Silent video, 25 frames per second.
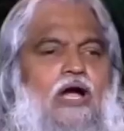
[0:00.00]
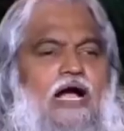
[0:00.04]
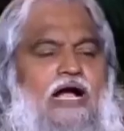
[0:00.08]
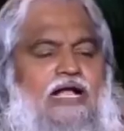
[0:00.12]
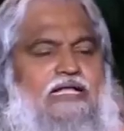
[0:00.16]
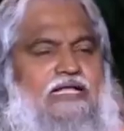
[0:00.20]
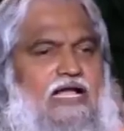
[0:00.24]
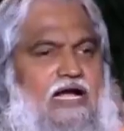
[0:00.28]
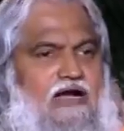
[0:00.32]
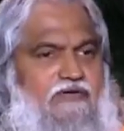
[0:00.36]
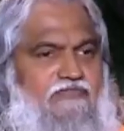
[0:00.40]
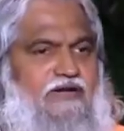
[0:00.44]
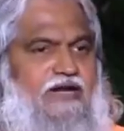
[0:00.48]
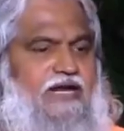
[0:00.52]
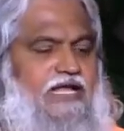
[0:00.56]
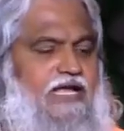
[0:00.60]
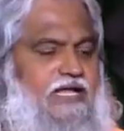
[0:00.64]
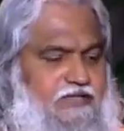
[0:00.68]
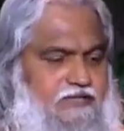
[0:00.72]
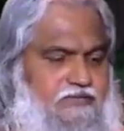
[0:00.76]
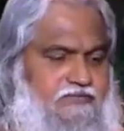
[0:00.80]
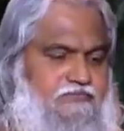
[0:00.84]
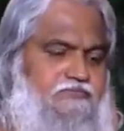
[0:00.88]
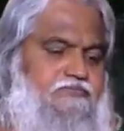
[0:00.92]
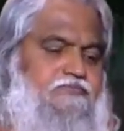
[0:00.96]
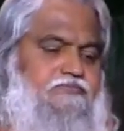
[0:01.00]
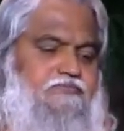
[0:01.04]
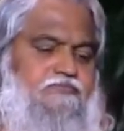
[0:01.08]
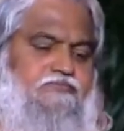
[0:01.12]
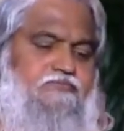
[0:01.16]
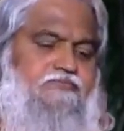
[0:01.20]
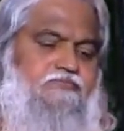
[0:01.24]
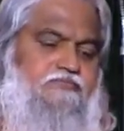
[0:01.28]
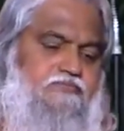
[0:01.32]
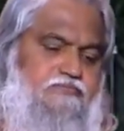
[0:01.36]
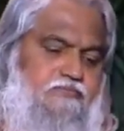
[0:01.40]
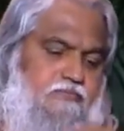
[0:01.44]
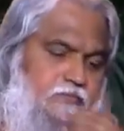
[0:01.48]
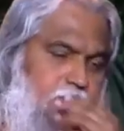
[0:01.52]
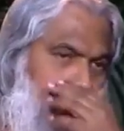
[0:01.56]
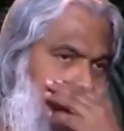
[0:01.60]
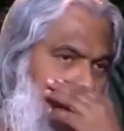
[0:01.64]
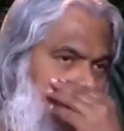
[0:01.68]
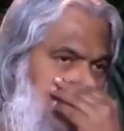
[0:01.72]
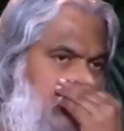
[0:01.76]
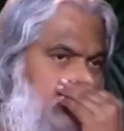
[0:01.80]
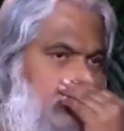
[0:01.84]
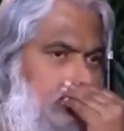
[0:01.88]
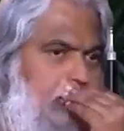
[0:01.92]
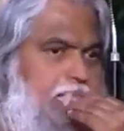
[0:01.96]
a covenant
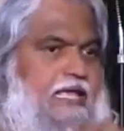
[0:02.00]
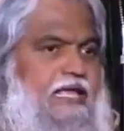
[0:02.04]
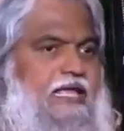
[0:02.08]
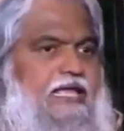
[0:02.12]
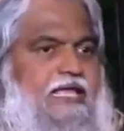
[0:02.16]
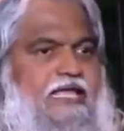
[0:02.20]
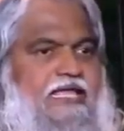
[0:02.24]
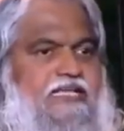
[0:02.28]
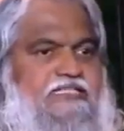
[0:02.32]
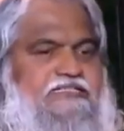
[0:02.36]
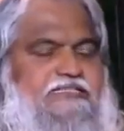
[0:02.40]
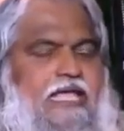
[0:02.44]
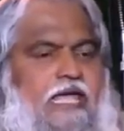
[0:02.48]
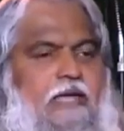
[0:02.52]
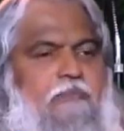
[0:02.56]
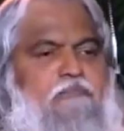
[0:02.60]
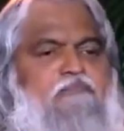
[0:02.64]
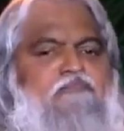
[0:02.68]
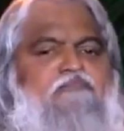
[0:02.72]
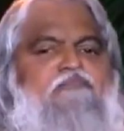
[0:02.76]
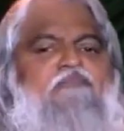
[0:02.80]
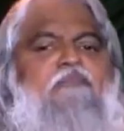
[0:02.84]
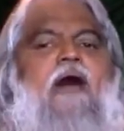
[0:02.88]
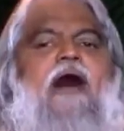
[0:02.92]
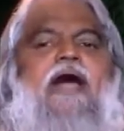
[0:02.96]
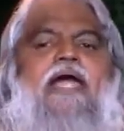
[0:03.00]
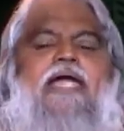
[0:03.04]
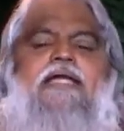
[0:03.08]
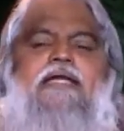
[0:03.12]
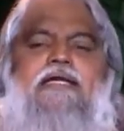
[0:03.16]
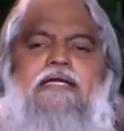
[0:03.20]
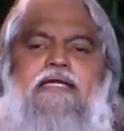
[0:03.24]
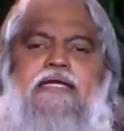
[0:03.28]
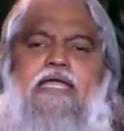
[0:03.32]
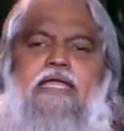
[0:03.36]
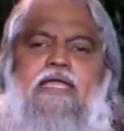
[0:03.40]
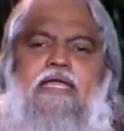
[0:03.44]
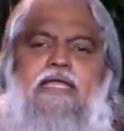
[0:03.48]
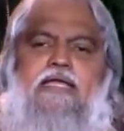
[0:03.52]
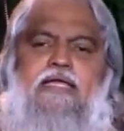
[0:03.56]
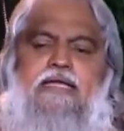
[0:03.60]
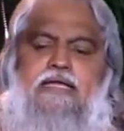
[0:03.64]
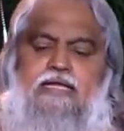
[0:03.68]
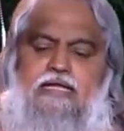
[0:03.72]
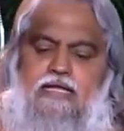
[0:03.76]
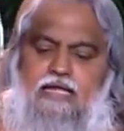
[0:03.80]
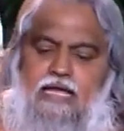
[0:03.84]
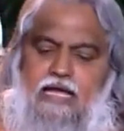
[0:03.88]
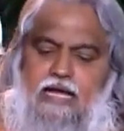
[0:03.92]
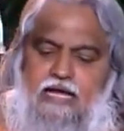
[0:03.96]
is a
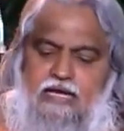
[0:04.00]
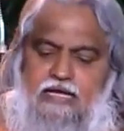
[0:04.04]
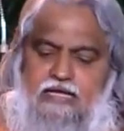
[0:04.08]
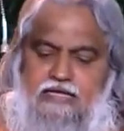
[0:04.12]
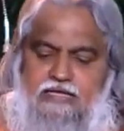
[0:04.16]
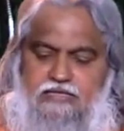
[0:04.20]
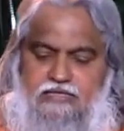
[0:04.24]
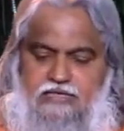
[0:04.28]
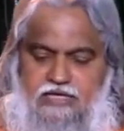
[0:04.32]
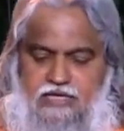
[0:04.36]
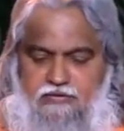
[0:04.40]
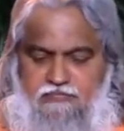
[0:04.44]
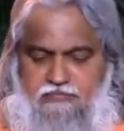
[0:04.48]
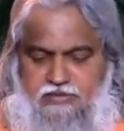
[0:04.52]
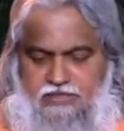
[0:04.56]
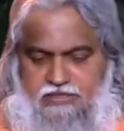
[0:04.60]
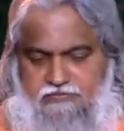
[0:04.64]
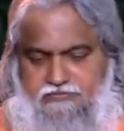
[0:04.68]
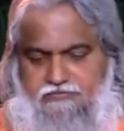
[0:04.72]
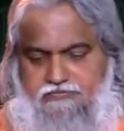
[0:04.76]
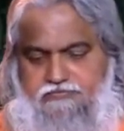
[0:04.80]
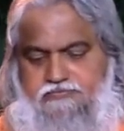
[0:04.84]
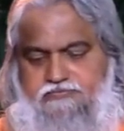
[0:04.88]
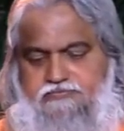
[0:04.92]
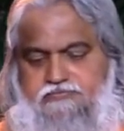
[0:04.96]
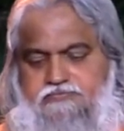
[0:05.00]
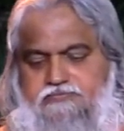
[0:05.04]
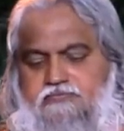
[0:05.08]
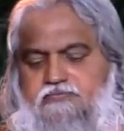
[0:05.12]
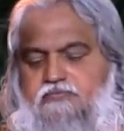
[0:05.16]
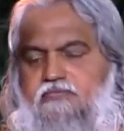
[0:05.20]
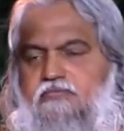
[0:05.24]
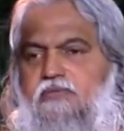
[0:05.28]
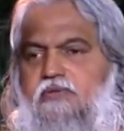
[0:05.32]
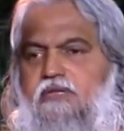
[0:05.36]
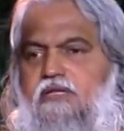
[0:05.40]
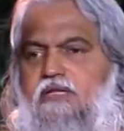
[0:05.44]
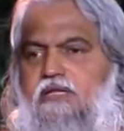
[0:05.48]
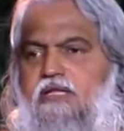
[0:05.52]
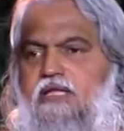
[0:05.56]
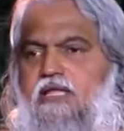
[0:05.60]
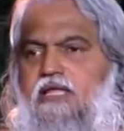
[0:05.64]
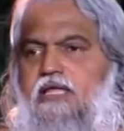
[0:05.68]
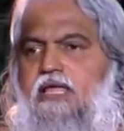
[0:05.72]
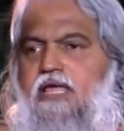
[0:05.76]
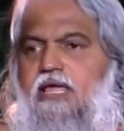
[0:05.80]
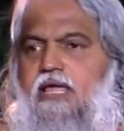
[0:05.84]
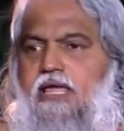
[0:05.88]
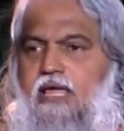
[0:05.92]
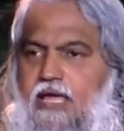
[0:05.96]
binding agreement.
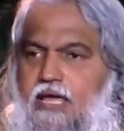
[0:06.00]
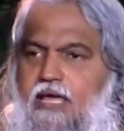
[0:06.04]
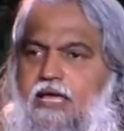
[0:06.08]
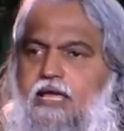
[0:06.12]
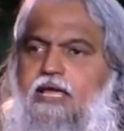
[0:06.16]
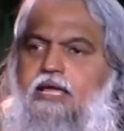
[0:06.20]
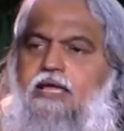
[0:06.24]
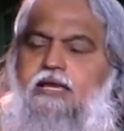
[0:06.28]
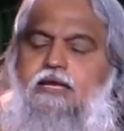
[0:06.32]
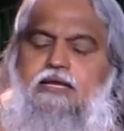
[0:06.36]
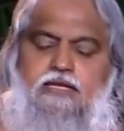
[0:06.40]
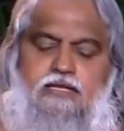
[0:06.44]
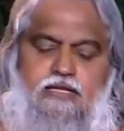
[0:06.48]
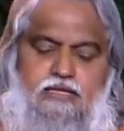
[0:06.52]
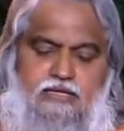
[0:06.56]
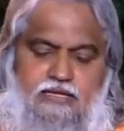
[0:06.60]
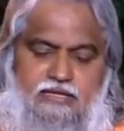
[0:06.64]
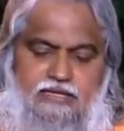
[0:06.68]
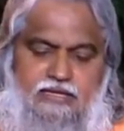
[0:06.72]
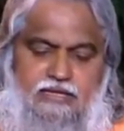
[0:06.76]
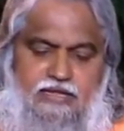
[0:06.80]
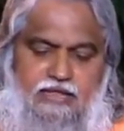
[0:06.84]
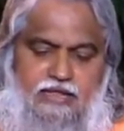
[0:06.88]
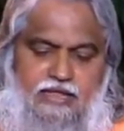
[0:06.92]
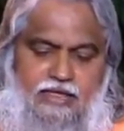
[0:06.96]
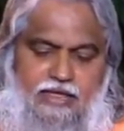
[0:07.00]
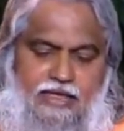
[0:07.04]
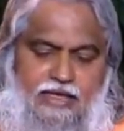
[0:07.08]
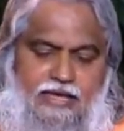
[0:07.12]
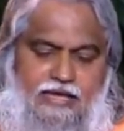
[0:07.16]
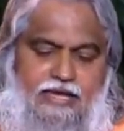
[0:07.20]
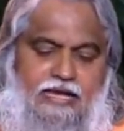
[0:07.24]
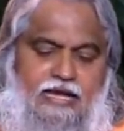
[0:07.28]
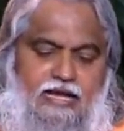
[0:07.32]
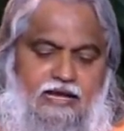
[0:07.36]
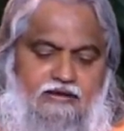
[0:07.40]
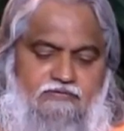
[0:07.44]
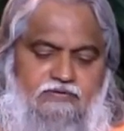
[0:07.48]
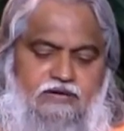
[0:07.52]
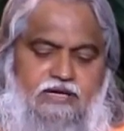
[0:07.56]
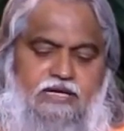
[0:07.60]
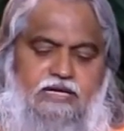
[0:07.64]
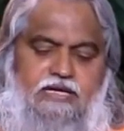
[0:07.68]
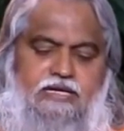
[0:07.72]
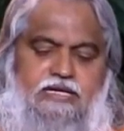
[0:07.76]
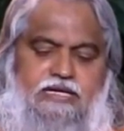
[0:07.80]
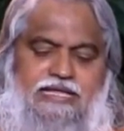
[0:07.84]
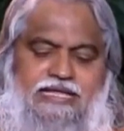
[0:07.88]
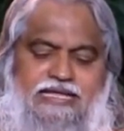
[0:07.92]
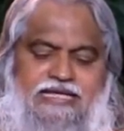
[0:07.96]
And a
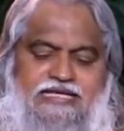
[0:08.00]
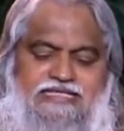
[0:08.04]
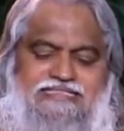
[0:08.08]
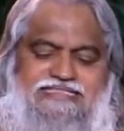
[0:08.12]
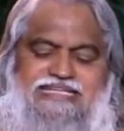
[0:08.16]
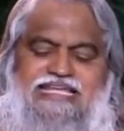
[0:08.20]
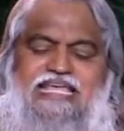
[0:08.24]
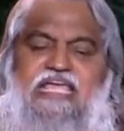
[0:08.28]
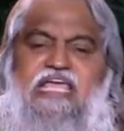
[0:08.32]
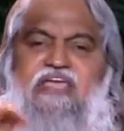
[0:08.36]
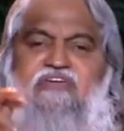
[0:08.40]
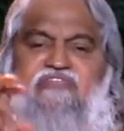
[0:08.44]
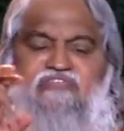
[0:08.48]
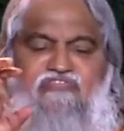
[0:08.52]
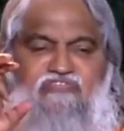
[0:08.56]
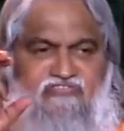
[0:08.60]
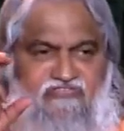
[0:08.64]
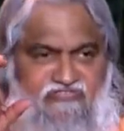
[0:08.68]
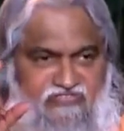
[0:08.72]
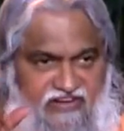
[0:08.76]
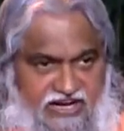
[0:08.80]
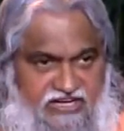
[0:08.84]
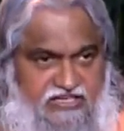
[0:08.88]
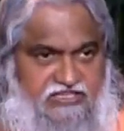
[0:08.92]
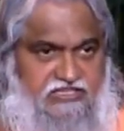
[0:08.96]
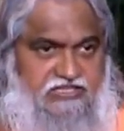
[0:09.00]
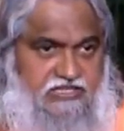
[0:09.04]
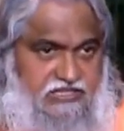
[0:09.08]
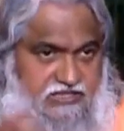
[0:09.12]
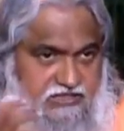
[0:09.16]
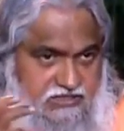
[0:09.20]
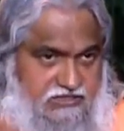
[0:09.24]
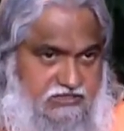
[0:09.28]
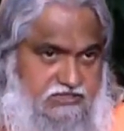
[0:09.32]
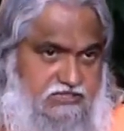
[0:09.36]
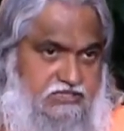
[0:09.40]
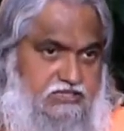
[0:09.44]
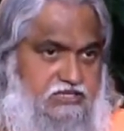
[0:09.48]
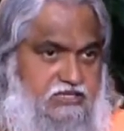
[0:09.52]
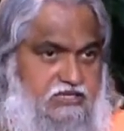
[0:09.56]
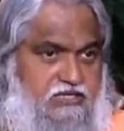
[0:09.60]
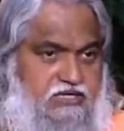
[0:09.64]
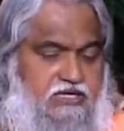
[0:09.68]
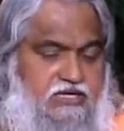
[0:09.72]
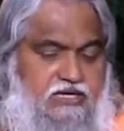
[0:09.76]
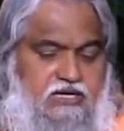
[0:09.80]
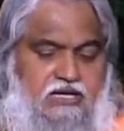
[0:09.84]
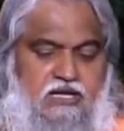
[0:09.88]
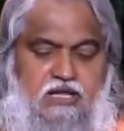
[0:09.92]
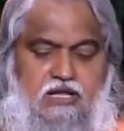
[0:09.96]
covenant is effected
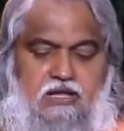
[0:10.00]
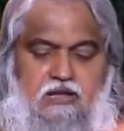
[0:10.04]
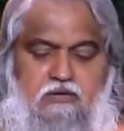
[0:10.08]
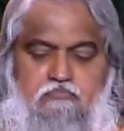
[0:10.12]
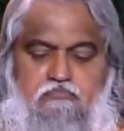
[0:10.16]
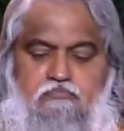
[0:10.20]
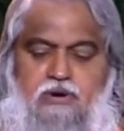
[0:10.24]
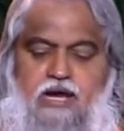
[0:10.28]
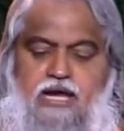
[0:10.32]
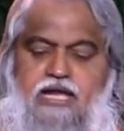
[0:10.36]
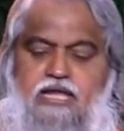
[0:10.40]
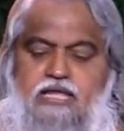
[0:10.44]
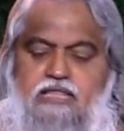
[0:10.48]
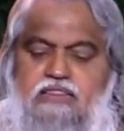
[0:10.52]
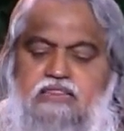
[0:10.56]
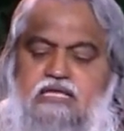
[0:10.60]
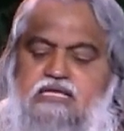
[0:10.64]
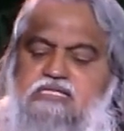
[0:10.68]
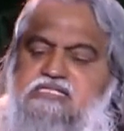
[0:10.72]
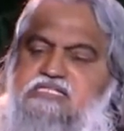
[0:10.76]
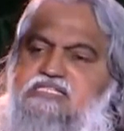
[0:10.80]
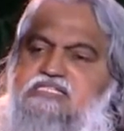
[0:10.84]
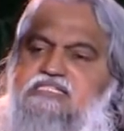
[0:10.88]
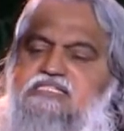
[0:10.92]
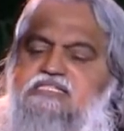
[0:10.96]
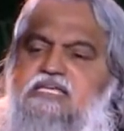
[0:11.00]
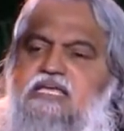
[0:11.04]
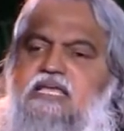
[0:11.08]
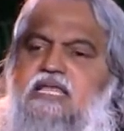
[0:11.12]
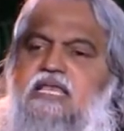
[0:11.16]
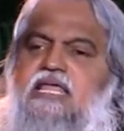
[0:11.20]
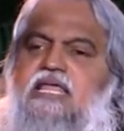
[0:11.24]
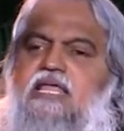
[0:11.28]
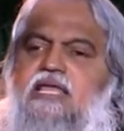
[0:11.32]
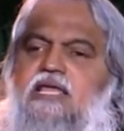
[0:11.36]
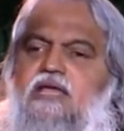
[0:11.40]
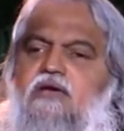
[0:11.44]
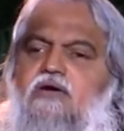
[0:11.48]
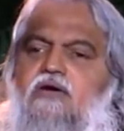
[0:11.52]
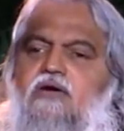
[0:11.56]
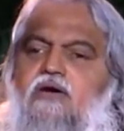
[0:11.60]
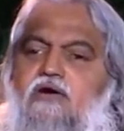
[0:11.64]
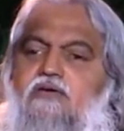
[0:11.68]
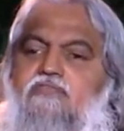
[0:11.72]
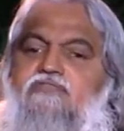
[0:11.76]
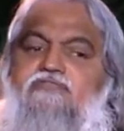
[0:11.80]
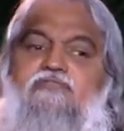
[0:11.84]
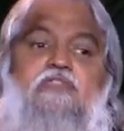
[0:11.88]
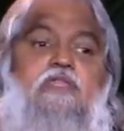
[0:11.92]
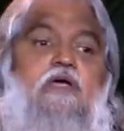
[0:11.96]
by the sealing
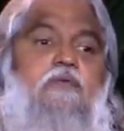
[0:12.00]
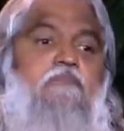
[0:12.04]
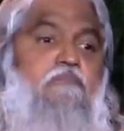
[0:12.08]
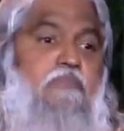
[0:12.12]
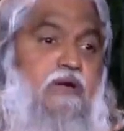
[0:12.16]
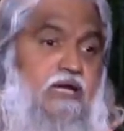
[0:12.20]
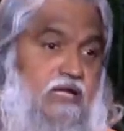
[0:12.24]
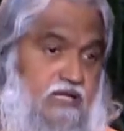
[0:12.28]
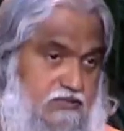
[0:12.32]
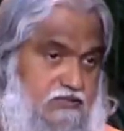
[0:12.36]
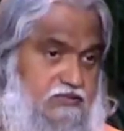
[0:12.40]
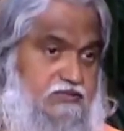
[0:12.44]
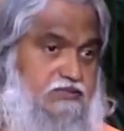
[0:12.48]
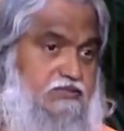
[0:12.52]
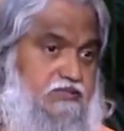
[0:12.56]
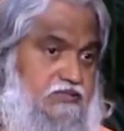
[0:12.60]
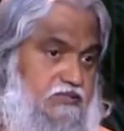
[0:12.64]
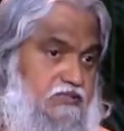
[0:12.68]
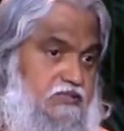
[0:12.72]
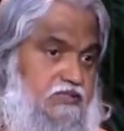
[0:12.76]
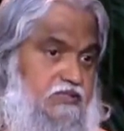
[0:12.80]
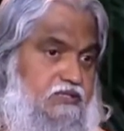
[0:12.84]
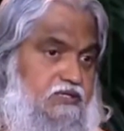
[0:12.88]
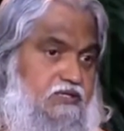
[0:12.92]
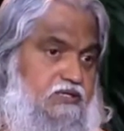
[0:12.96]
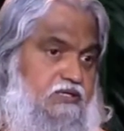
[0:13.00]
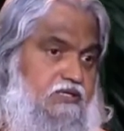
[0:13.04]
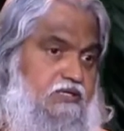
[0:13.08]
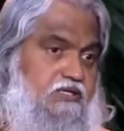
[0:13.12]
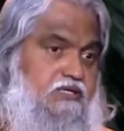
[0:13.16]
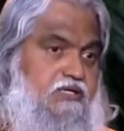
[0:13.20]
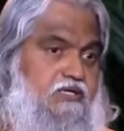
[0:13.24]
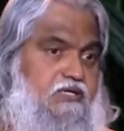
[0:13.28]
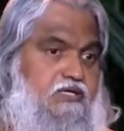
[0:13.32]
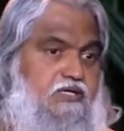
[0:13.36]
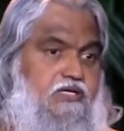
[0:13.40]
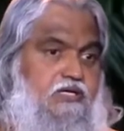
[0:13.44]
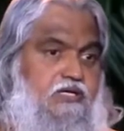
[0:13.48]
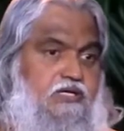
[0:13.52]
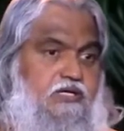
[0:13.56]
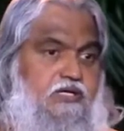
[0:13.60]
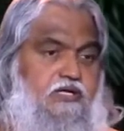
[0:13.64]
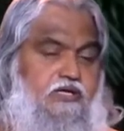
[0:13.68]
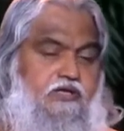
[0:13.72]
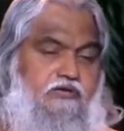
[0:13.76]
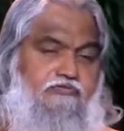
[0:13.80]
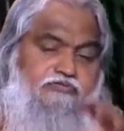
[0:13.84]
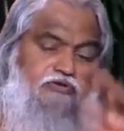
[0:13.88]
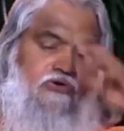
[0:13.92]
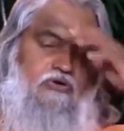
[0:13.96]
of the blood.
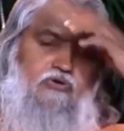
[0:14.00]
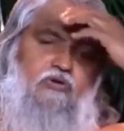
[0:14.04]
If you